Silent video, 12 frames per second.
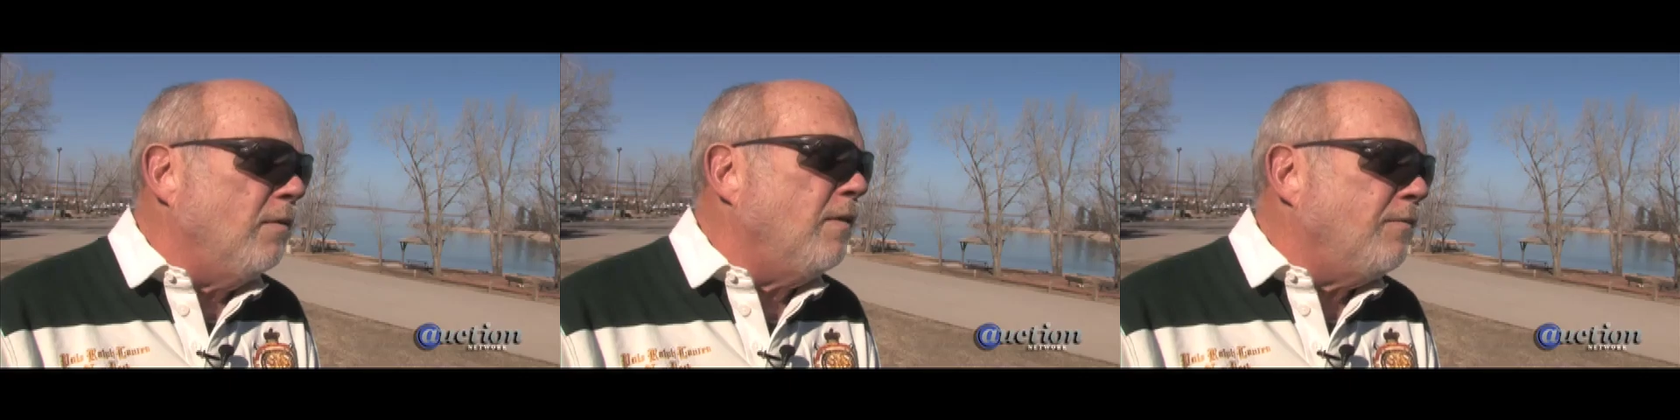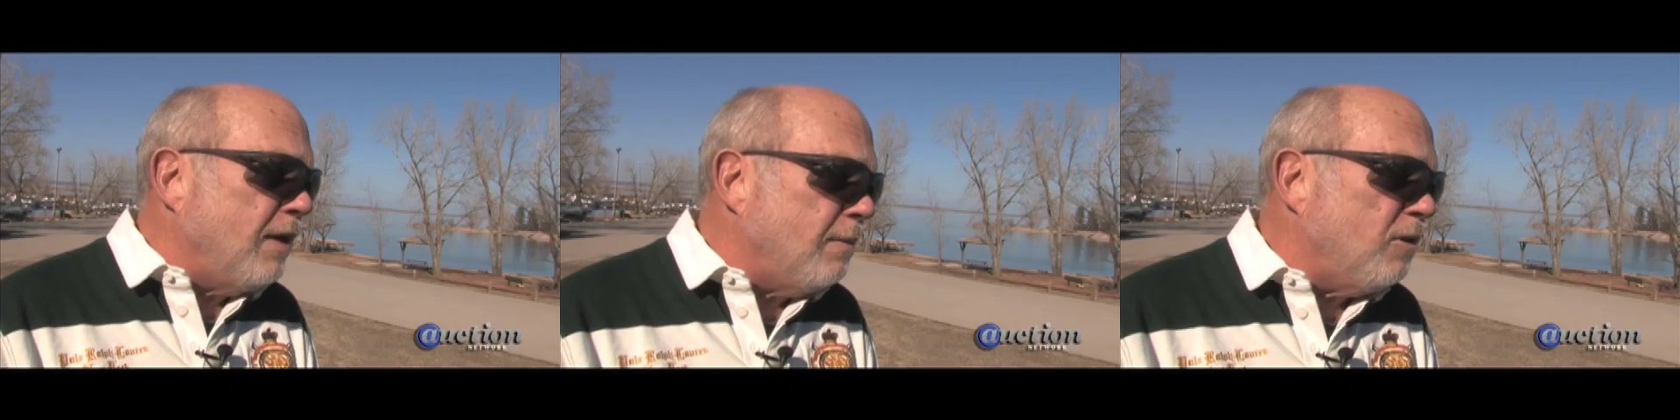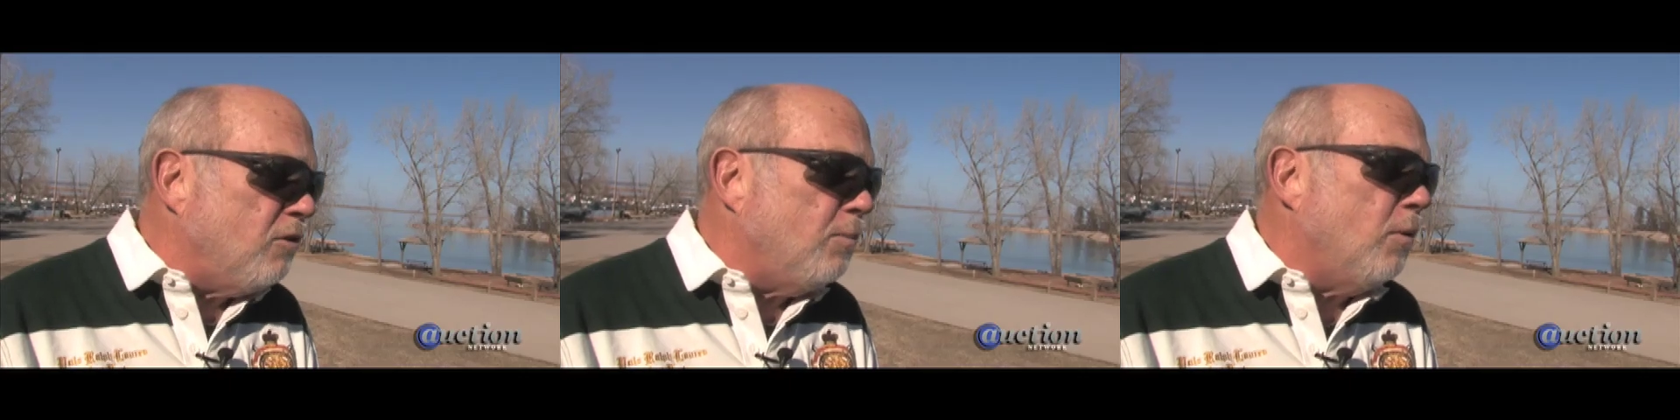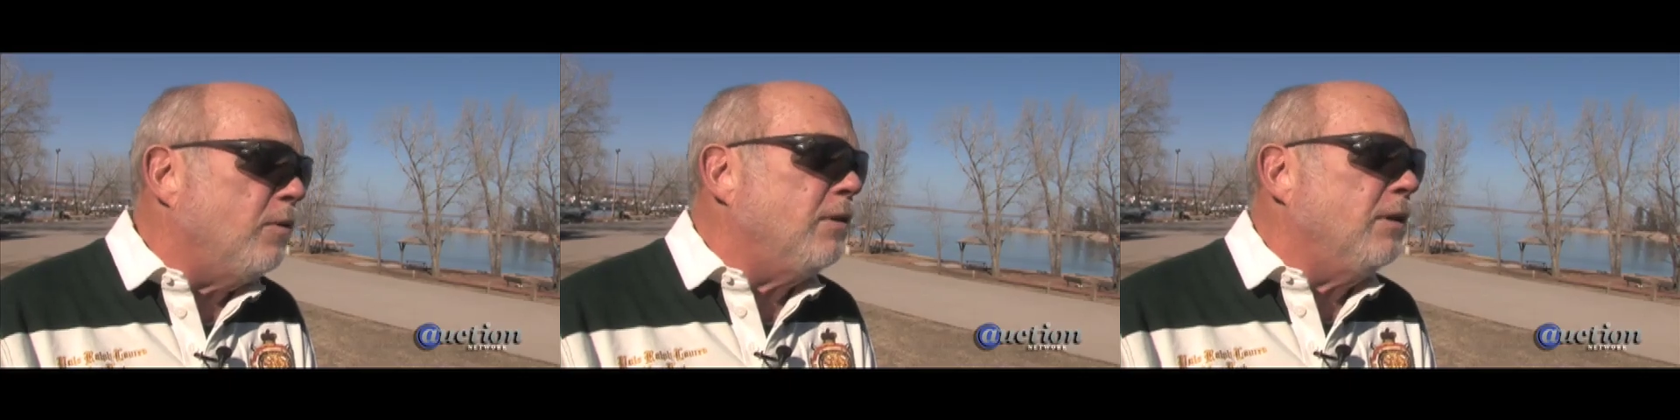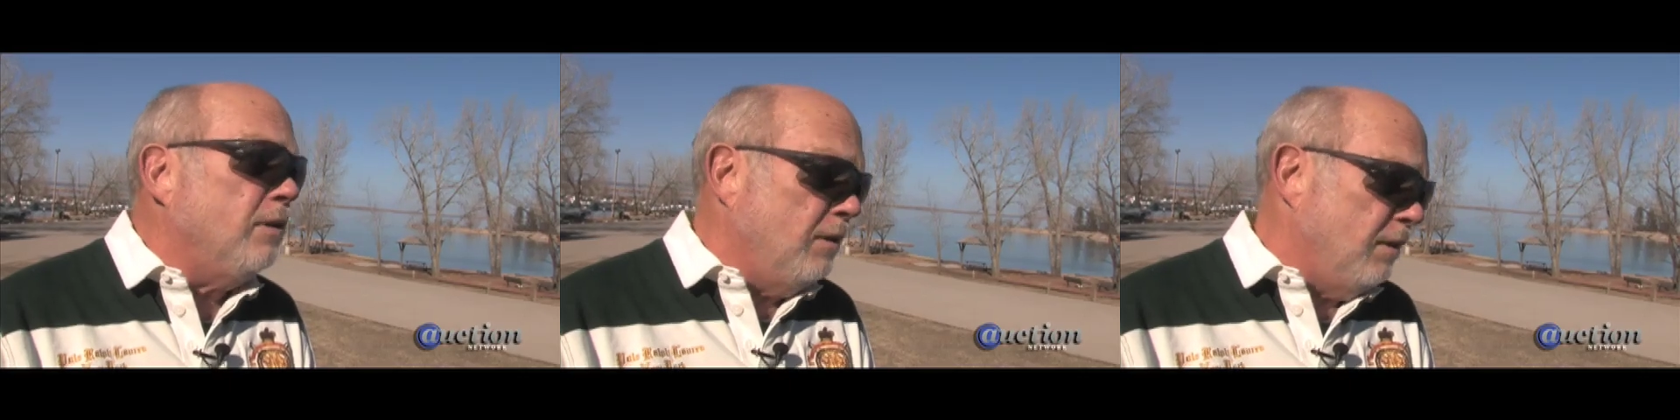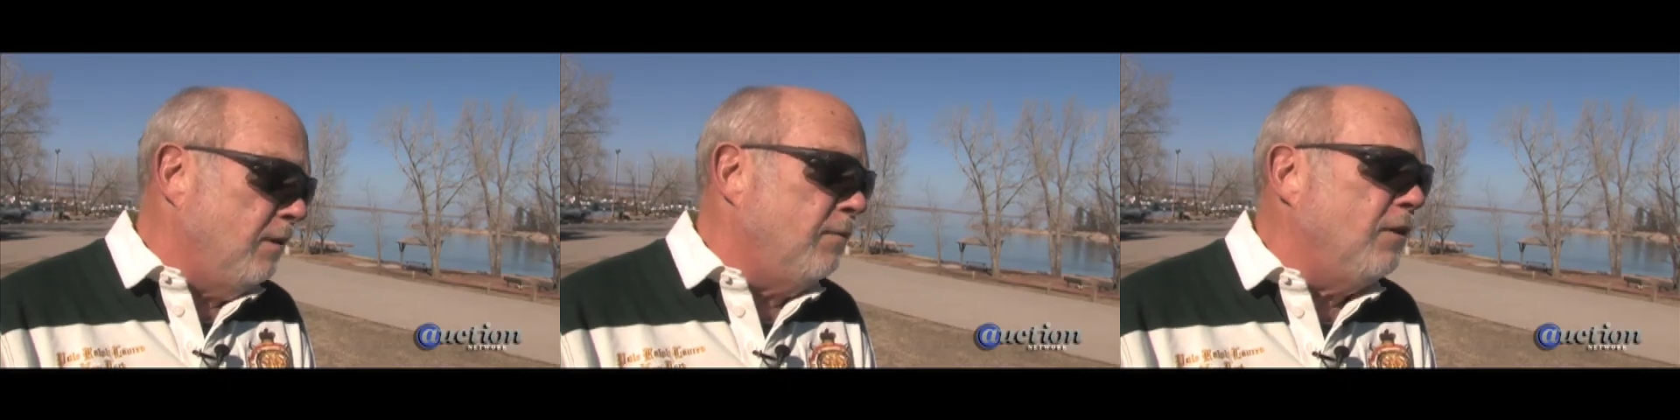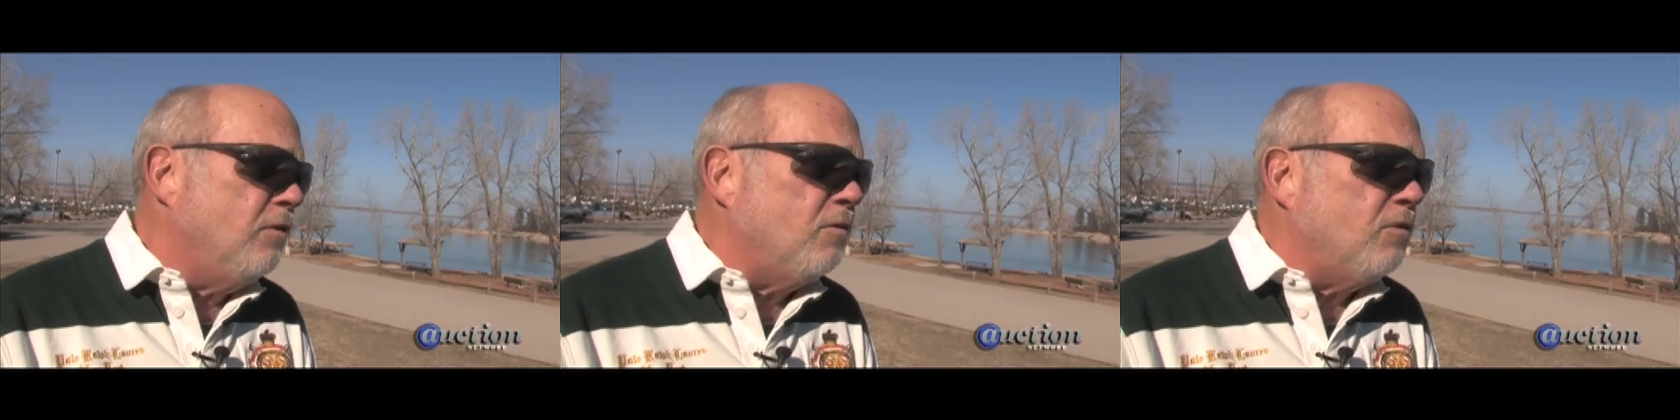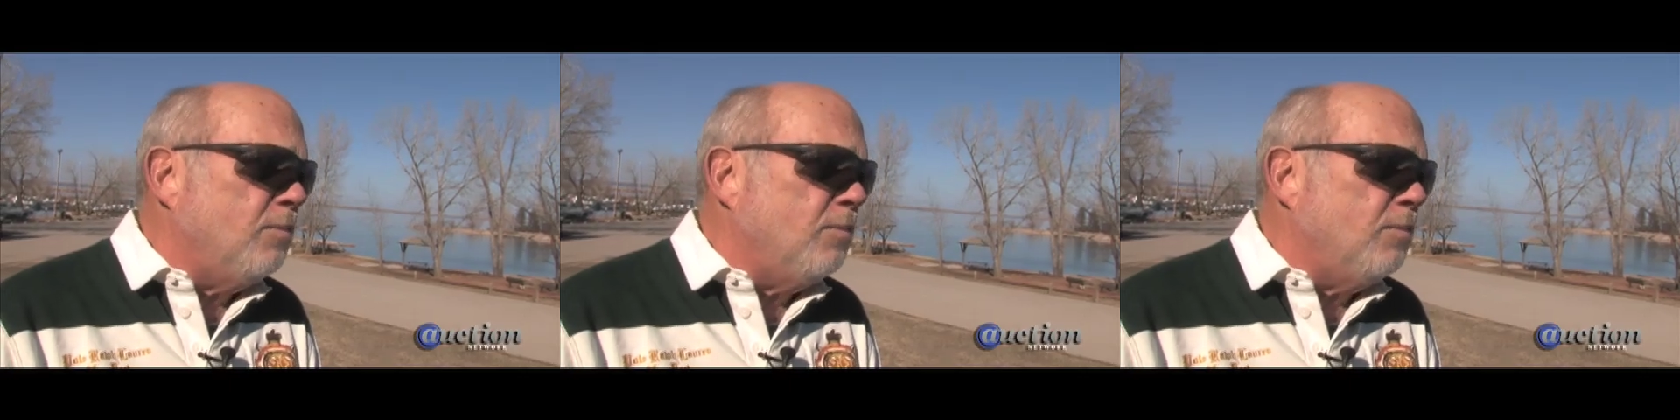of a family sport than an individual